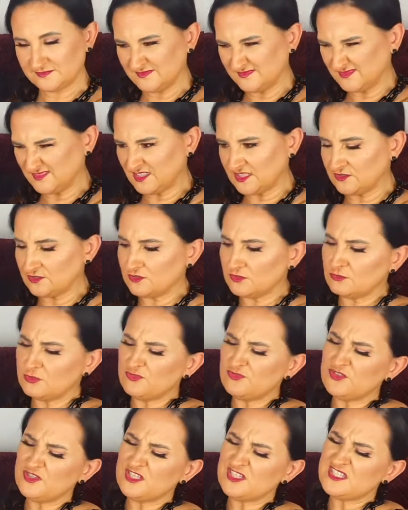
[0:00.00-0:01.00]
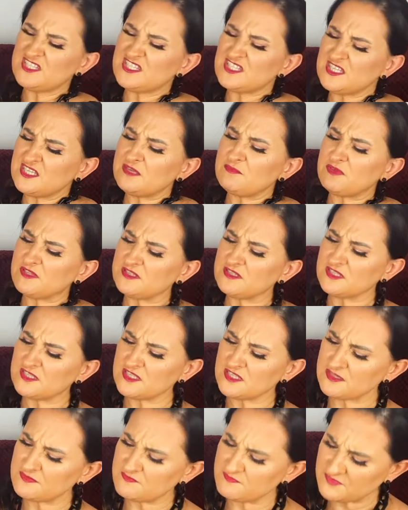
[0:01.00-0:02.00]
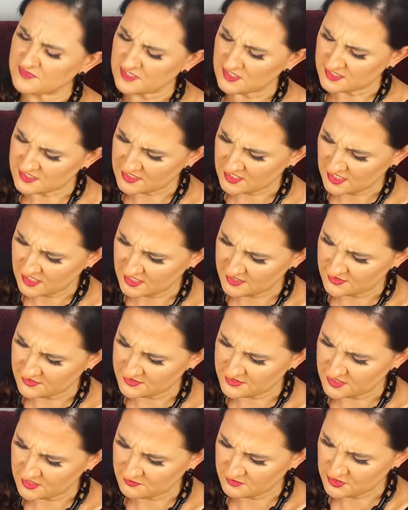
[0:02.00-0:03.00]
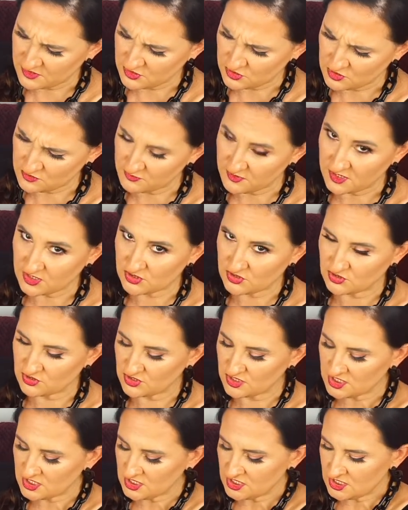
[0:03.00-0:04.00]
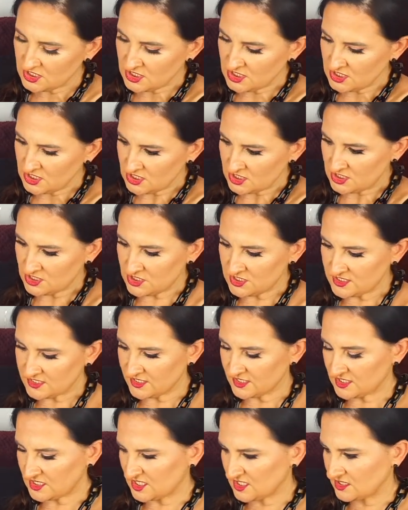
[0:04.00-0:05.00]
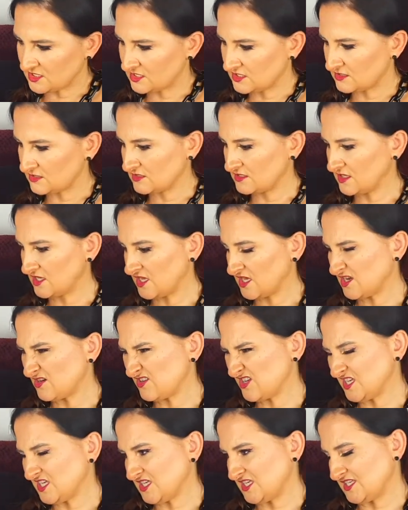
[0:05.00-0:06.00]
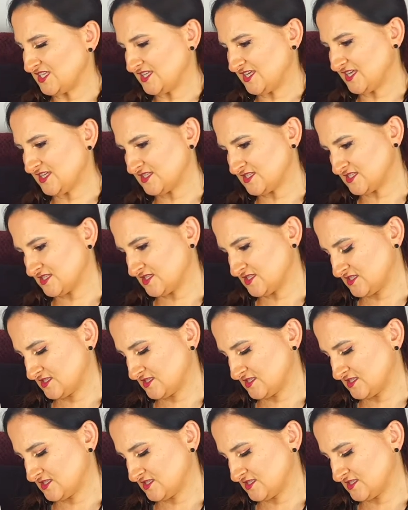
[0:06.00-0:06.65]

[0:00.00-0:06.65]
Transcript: I don't know if you can see, but this calendar is a little bit too big to just like carry it.